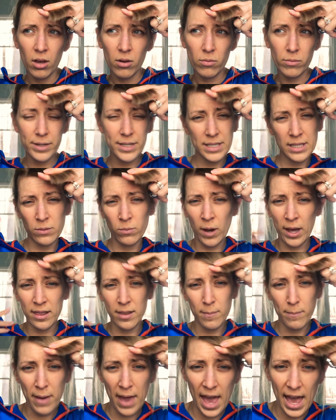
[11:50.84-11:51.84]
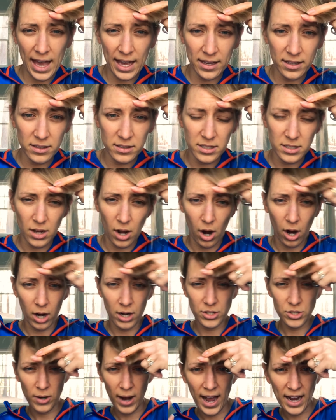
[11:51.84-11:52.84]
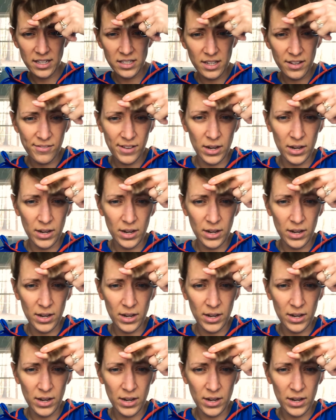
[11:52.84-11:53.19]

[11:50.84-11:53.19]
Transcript: reason why the bangs are attractive